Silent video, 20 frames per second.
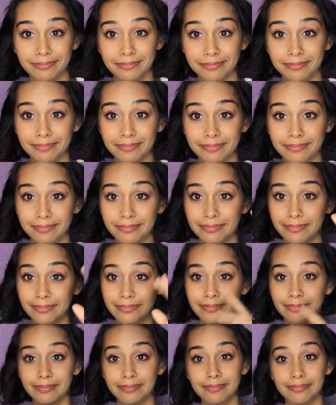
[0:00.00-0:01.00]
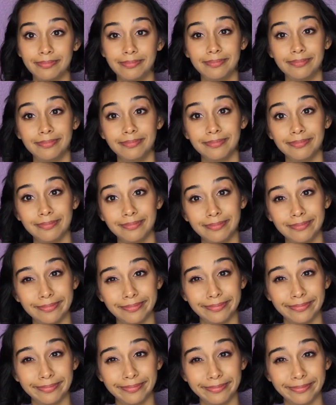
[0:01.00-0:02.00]

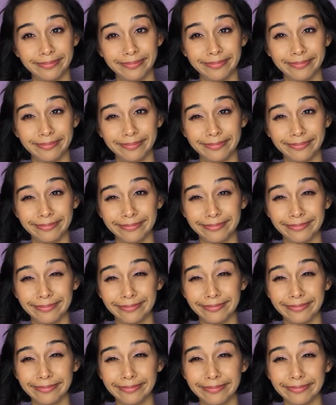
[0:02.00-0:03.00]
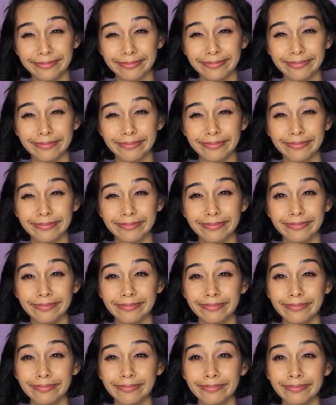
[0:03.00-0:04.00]

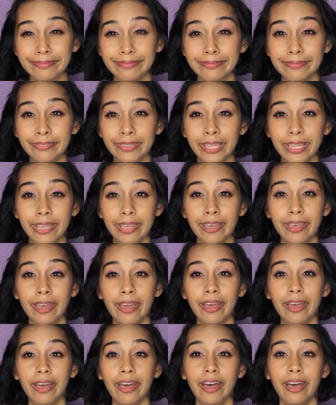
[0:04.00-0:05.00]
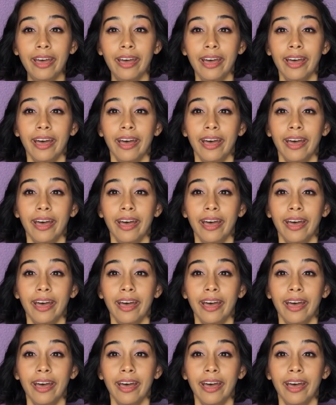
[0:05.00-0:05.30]
[no speech]